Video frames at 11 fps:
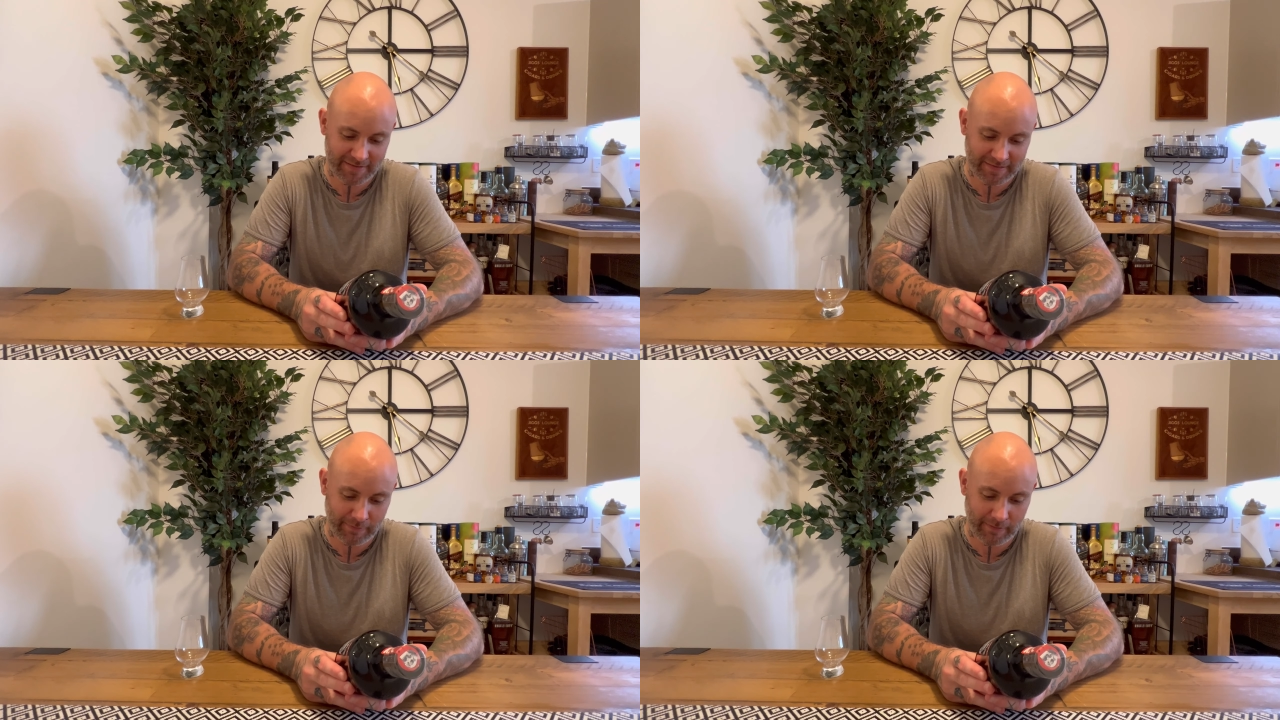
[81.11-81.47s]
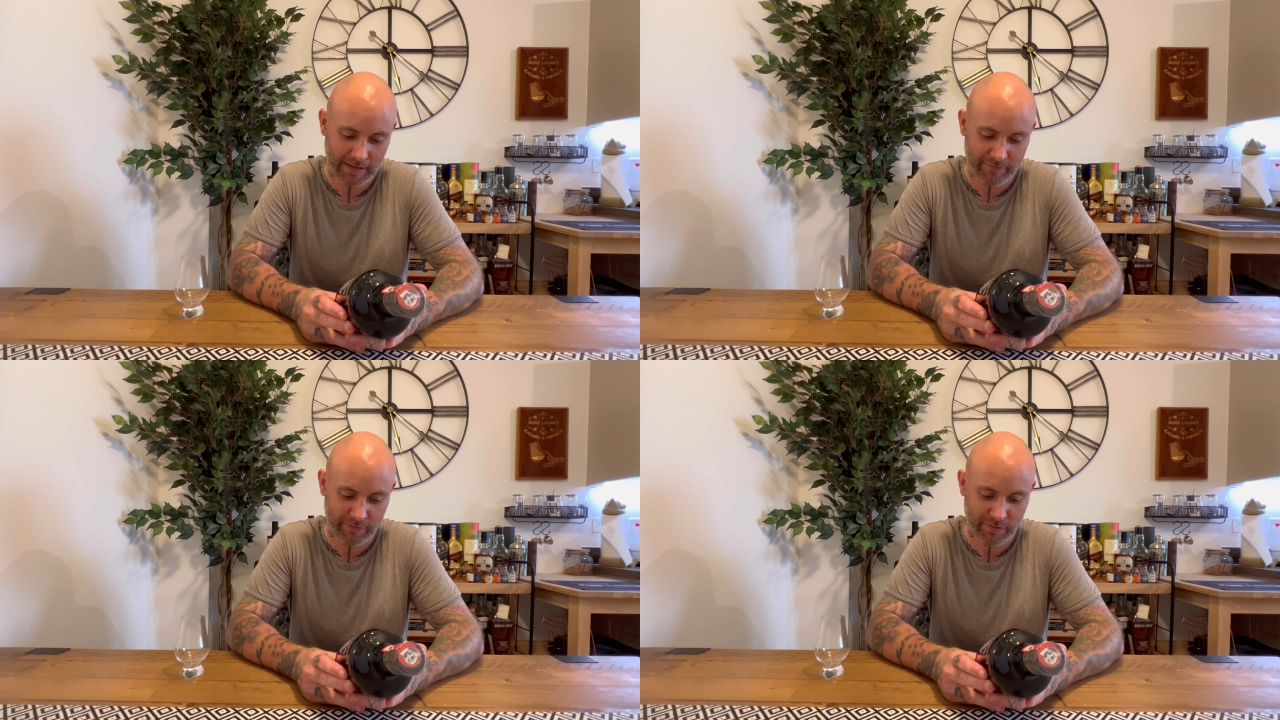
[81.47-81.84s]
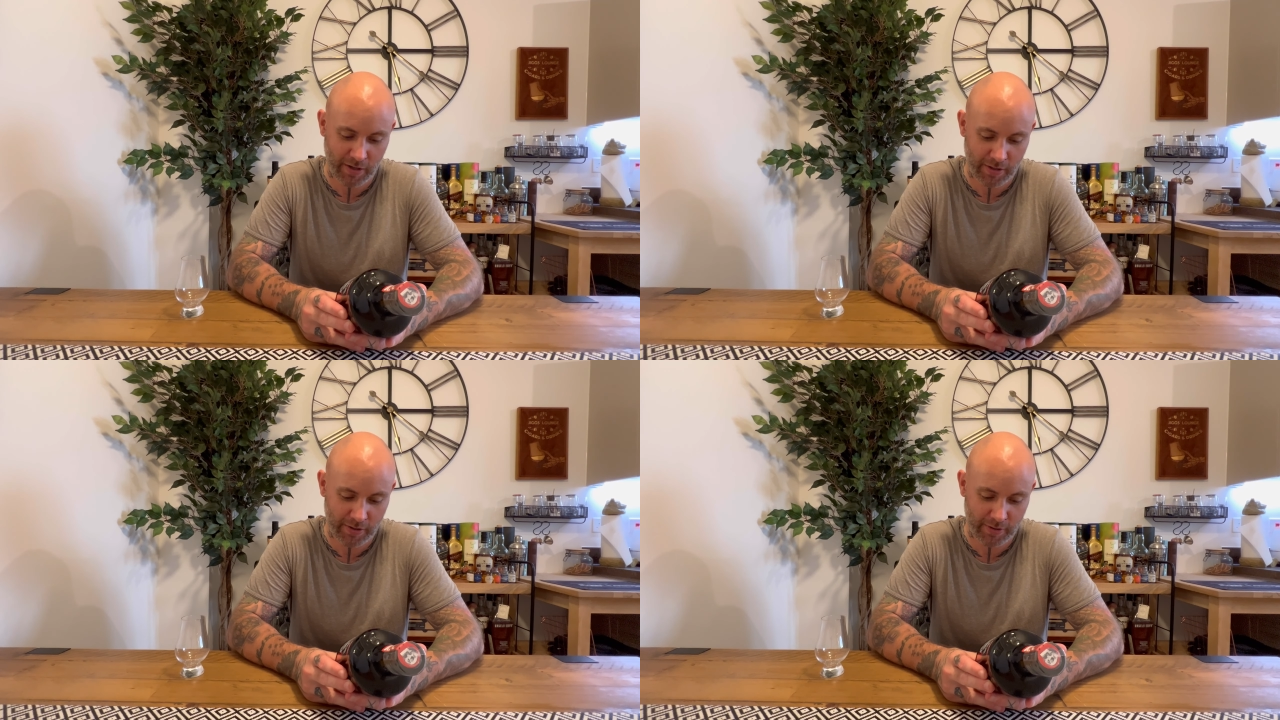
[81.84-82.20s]
so 11
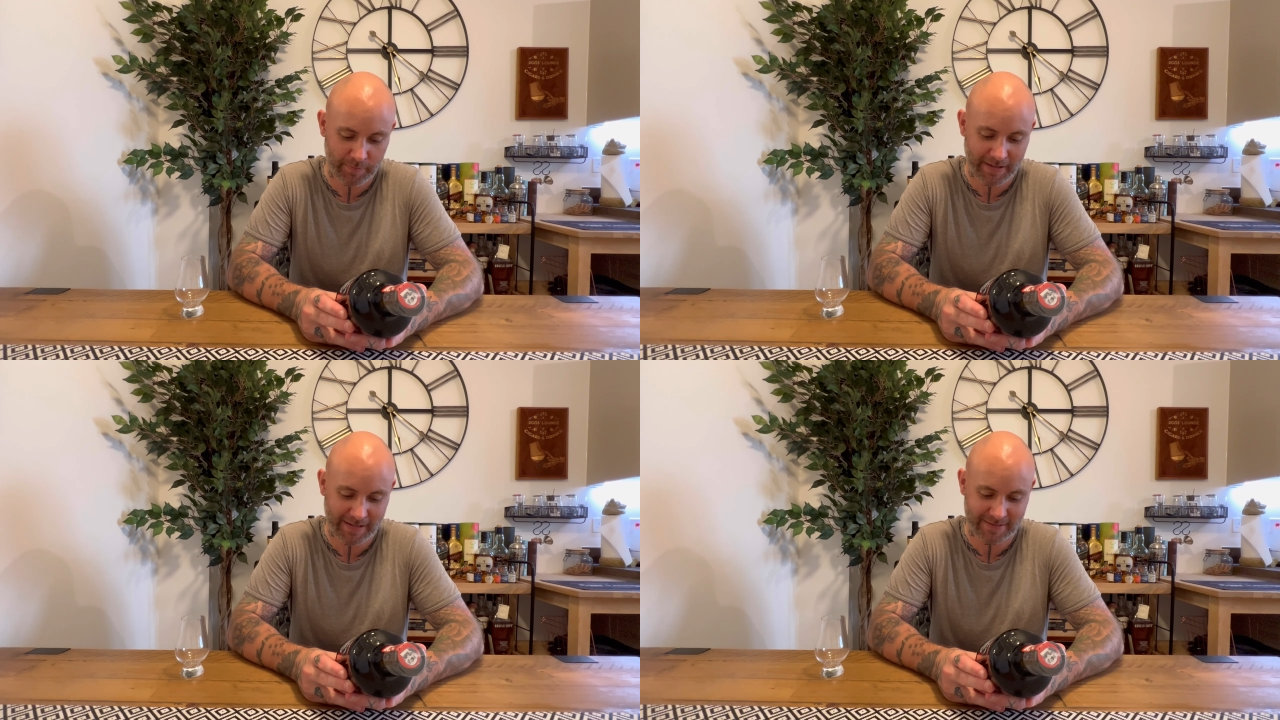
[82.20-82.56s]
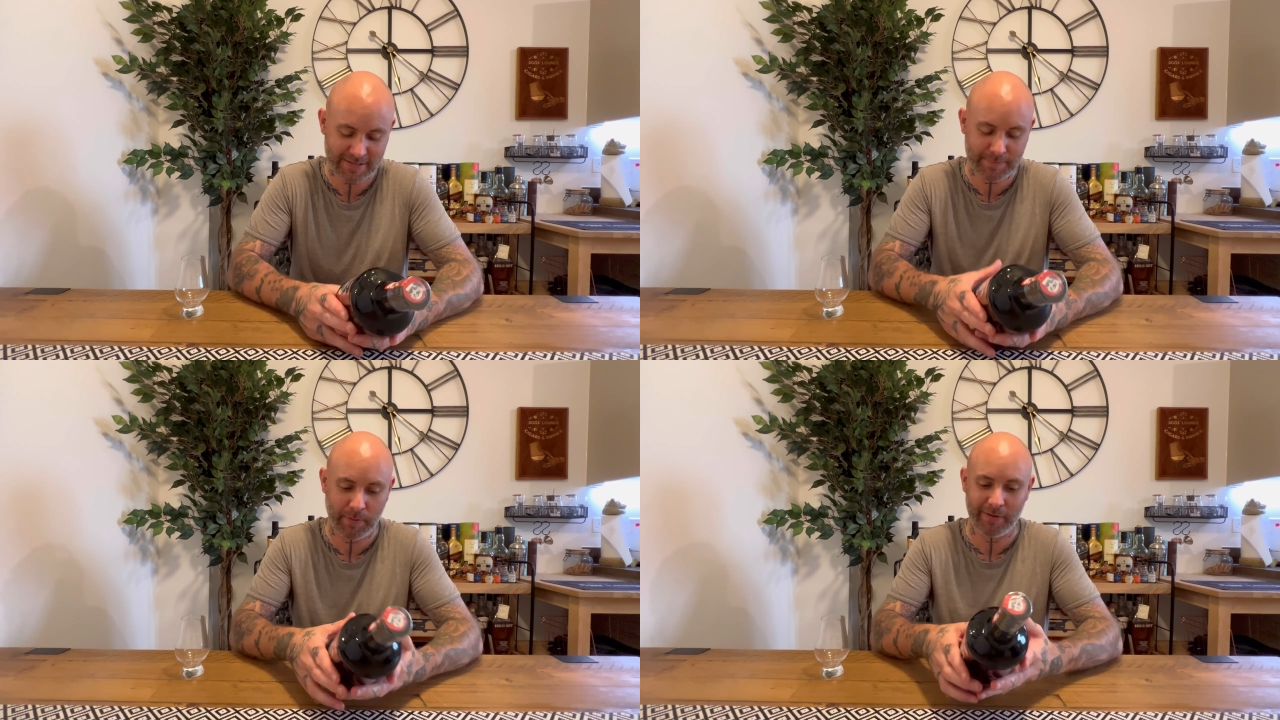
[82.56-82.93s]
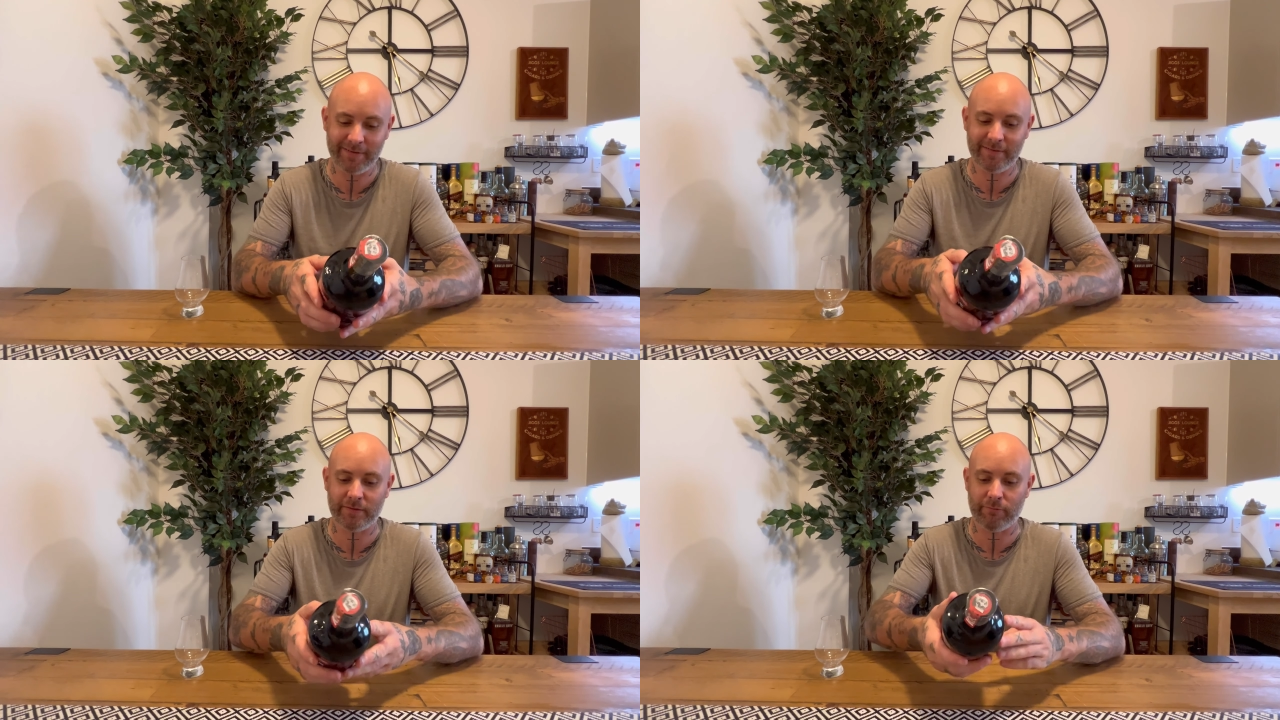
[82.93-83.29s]
herb and
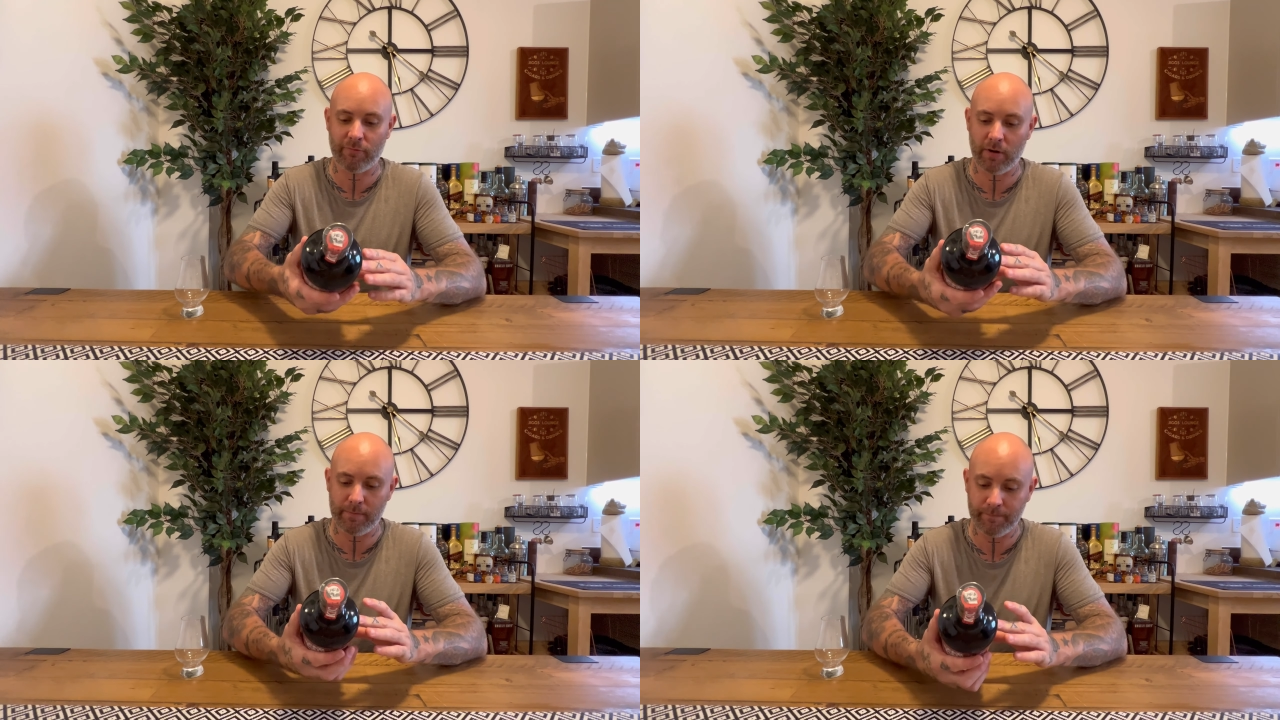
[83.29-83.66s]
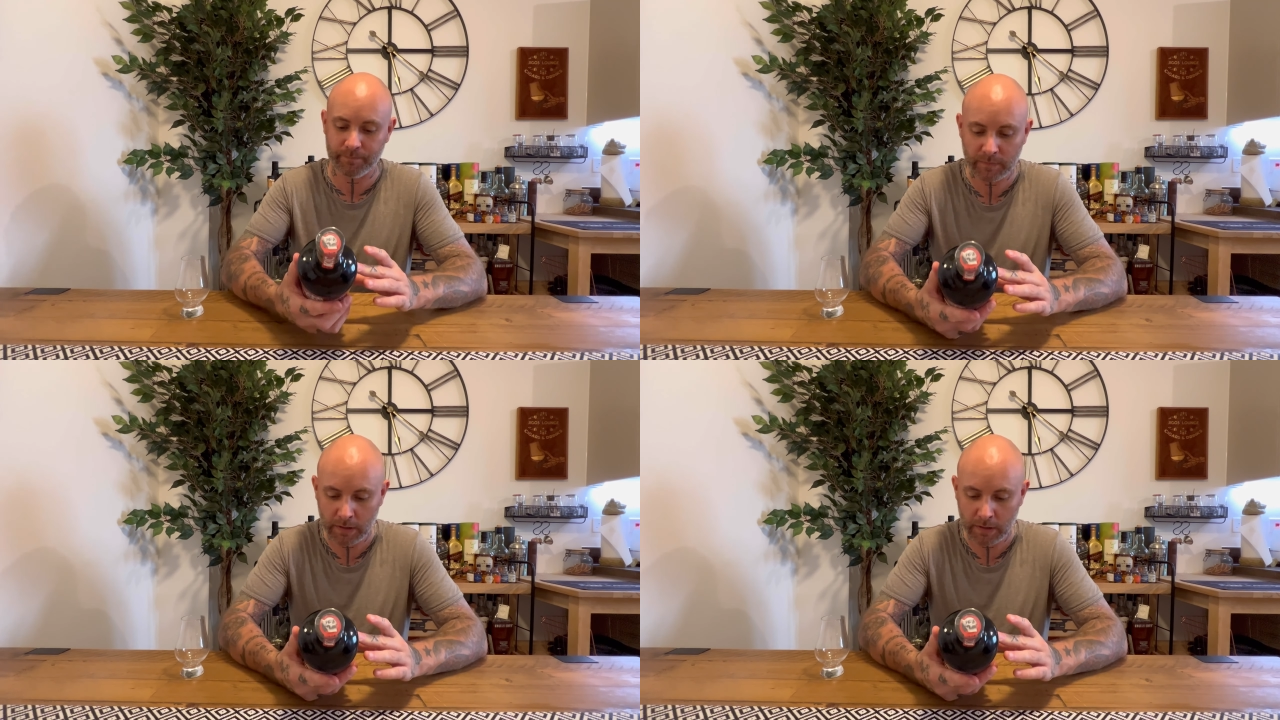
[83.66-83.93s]
spiced rum.